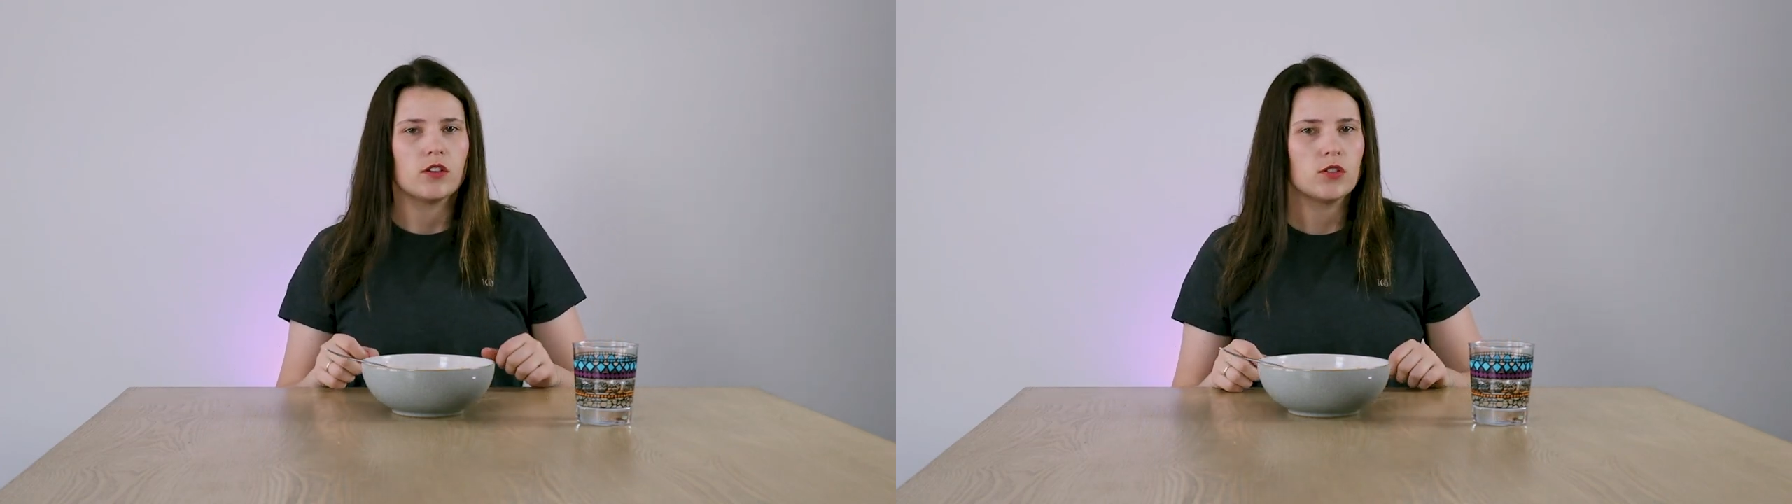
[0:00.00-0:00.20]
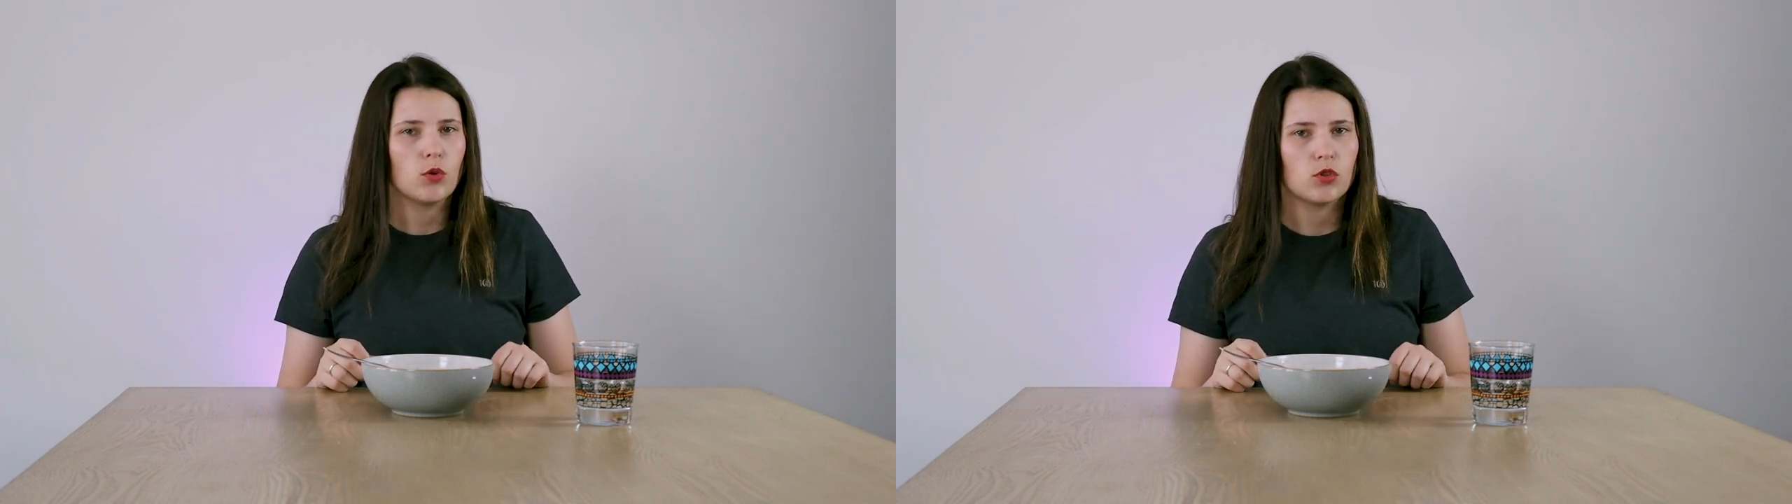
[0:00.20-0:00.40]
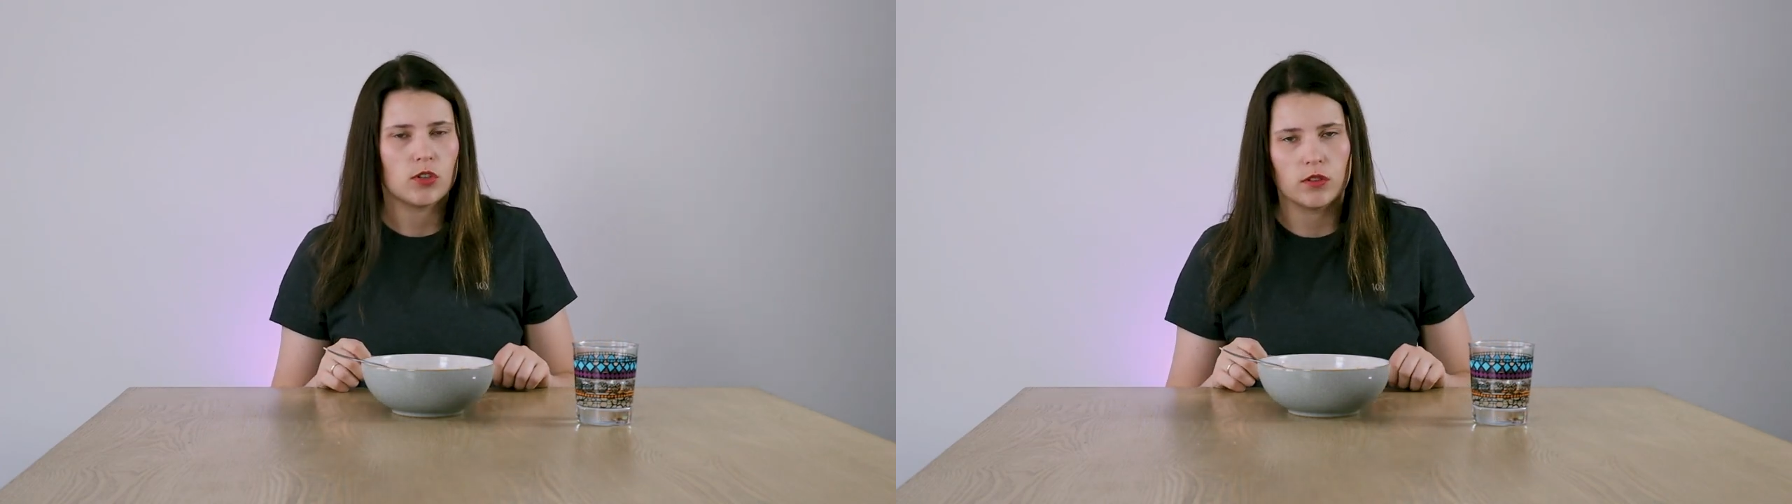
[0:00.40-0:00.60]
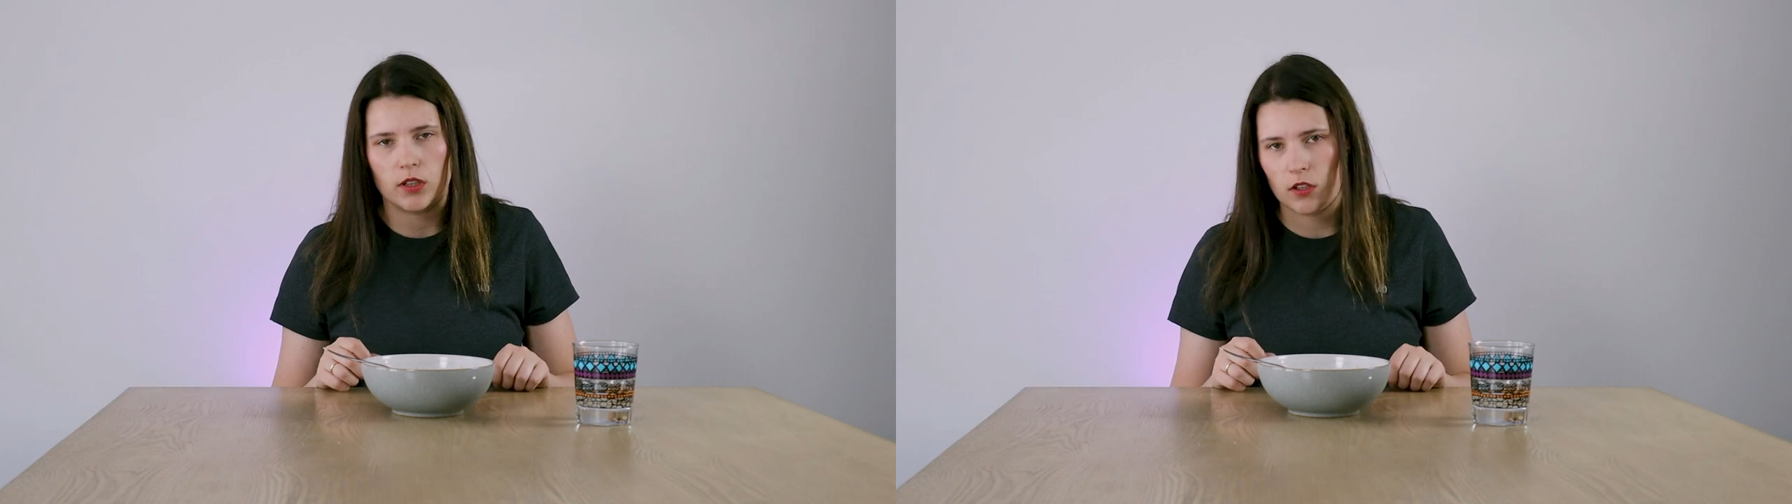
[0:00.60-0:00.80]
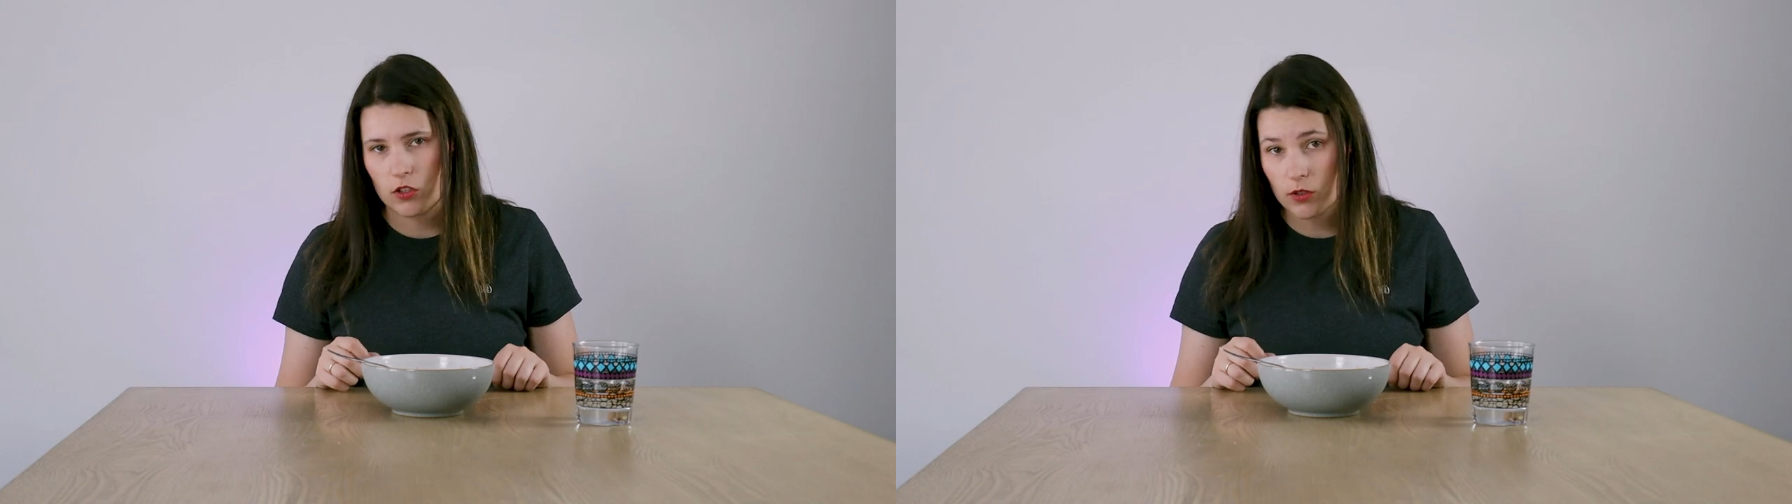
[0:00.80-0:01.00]
socially
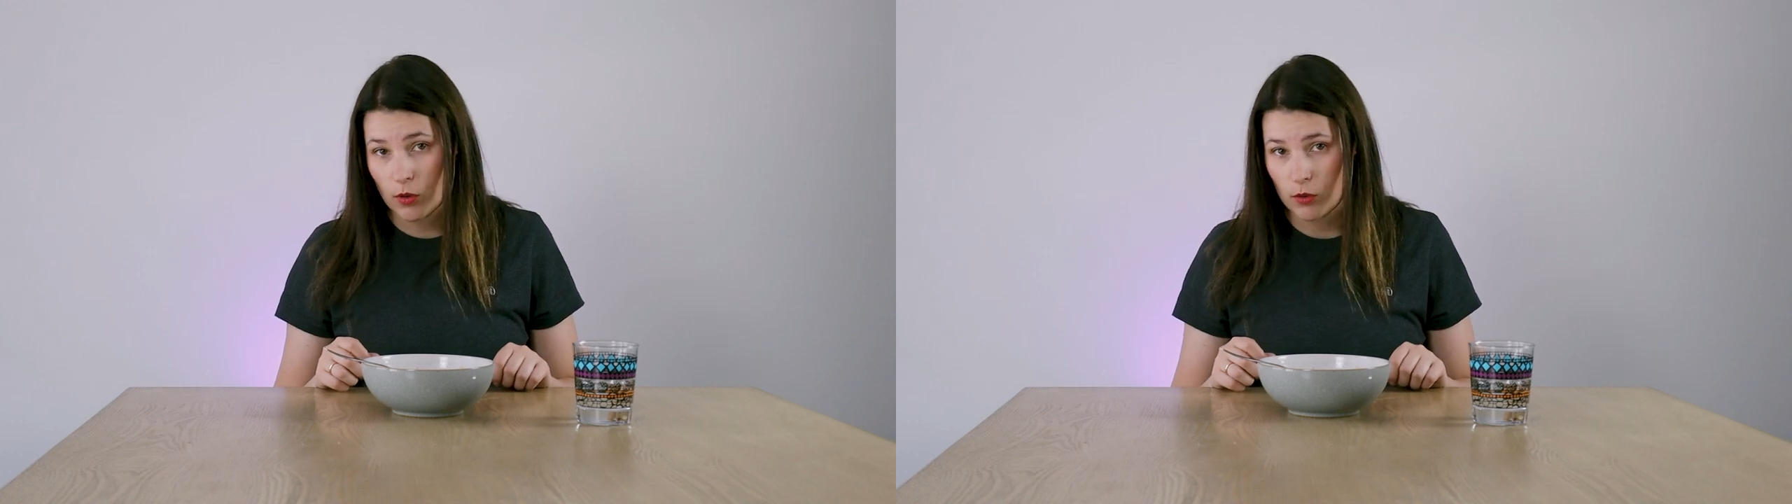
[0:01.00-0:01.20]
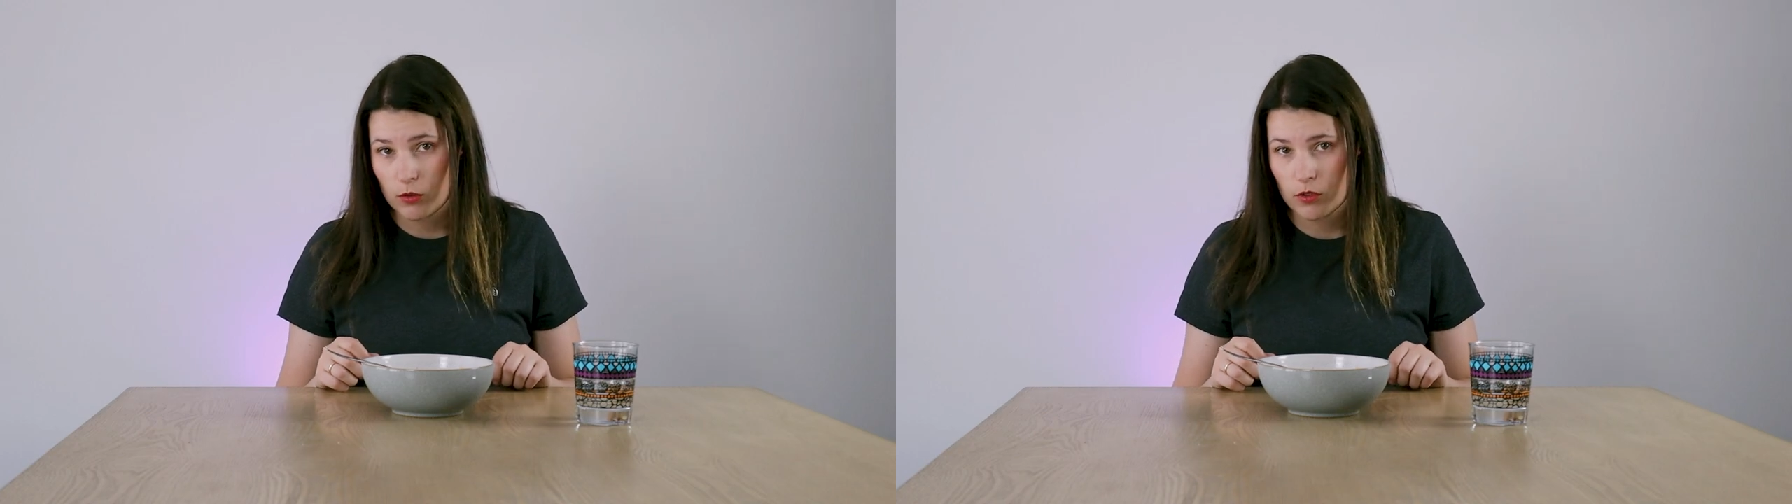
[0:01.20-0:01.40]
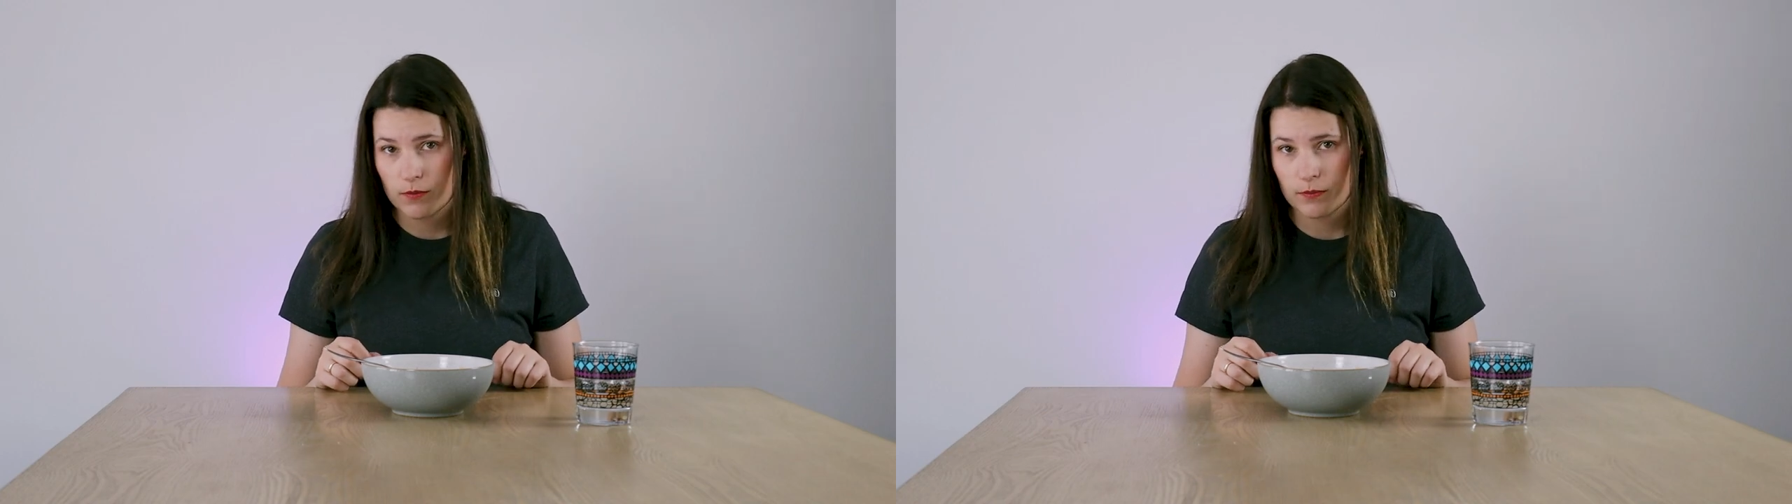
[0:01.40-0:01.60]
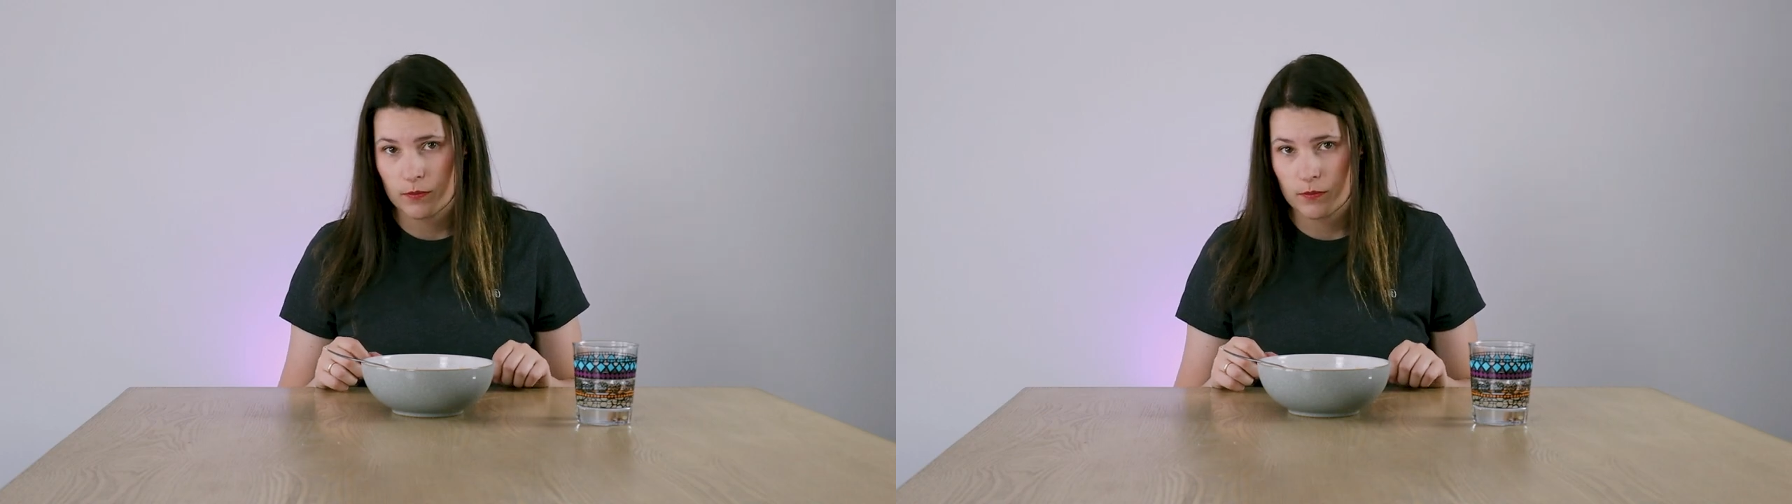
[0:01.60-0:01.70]
controlled.